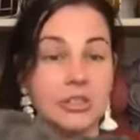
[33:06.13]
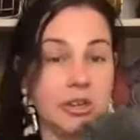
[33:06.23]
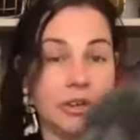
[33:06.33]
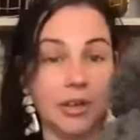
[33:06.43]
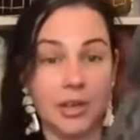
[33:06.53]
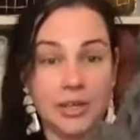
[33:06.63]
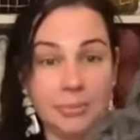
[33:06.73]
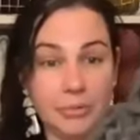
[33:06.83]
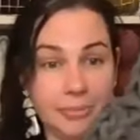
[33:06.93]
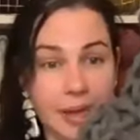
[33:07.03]
turn the
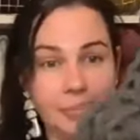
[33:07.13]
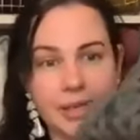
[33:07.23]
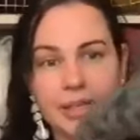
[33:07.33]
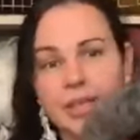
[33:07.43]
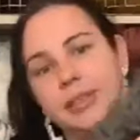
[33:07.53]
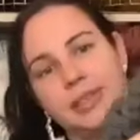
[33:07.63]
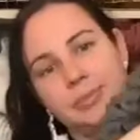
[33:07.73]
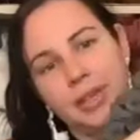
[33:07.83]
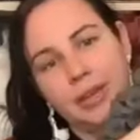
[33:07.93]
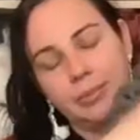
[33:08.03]
brim up and then this
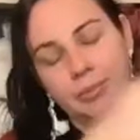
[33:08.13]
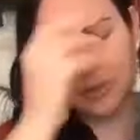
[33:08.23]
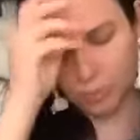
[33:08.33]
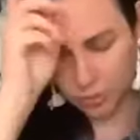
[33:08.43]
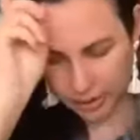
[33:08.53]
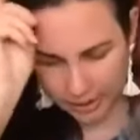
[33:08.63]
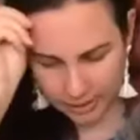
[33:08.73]
becomes smaller.